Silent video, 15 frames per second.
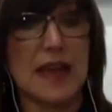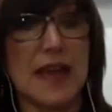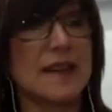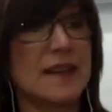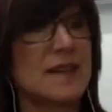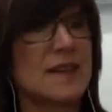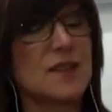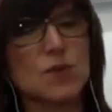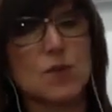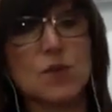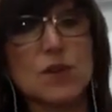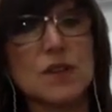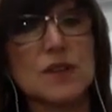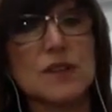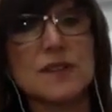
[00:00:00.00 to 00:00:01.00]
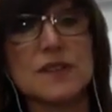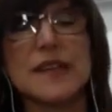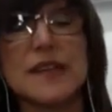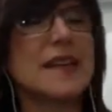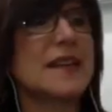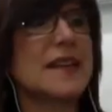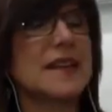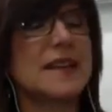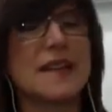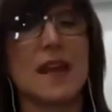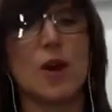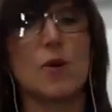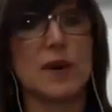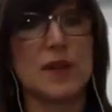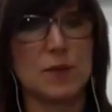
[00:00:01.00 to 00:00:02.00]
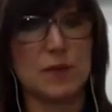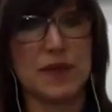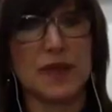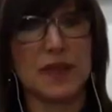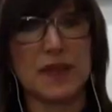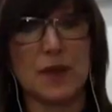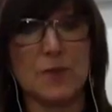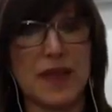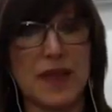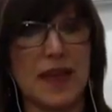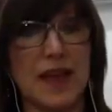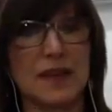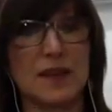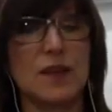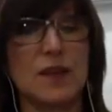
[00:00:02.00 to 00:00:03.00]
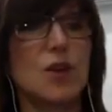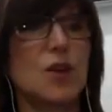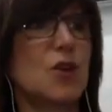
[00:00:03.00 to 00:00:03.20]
And in this world, he did not want to be a man